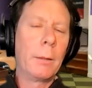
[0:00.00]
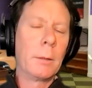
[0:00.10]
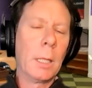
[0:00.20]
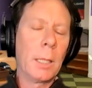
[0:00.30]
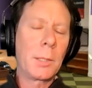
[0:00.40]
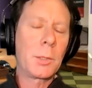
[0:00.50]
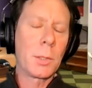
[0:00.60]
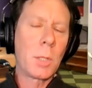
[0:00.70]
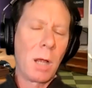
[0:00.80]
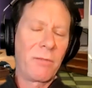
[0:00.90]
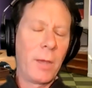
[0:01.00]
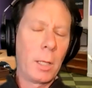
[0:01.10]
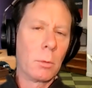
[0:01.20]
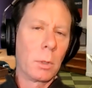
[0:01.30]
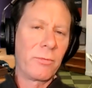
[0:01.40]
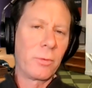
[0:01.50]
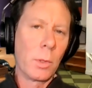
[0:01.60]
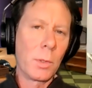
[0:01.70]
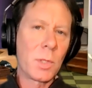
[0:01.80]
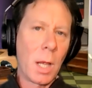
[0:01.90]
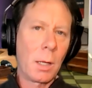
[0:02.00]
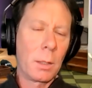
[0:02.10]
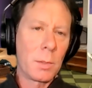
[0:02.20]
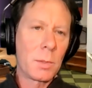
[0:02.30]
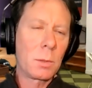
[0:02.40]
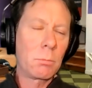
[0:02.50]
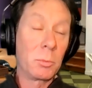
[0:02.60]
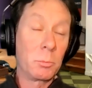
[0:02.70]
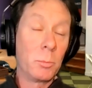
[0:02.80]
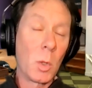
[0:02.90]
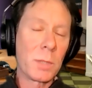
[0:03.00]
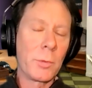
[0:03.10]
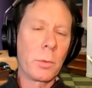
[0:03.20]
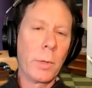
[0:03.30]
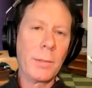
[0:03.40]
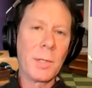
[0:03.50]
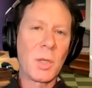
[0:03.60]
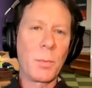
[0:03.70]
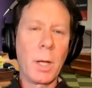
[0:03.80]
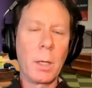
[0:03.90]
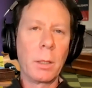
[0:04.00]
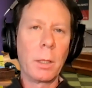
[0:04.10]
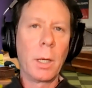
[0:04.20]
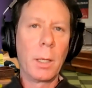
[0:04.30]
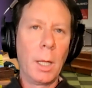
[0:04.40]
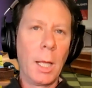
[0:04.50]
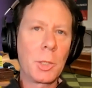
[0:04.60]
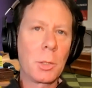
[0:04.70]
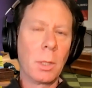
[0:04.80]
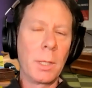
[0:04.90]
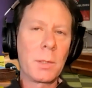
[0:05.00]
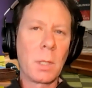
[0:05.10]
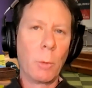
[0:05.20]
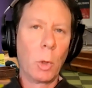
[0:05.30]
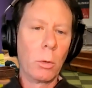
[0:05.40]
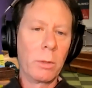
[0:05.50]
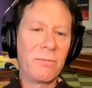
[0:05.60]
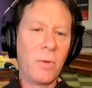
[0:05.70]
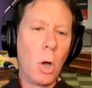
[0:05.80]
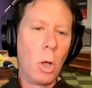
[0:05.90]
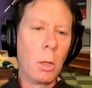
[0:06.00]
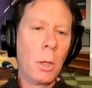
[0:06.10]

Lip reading: let's just talk federally for a second. As most of us are anticipating an election late summer, early fall.